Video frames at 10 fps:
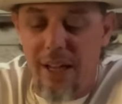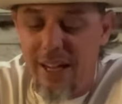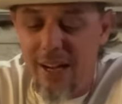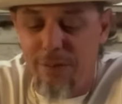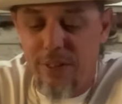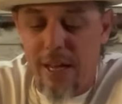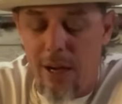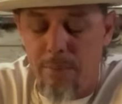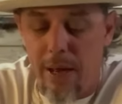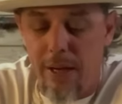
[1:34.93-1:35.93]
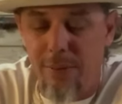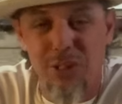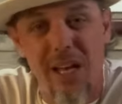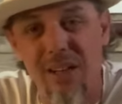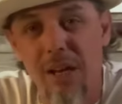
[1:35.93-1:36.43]
I kind of forgot about it. I was
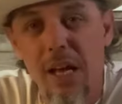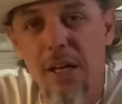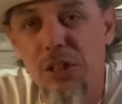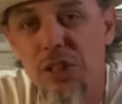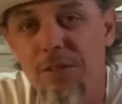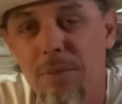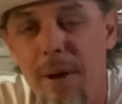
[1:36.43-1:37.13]
kind of shifting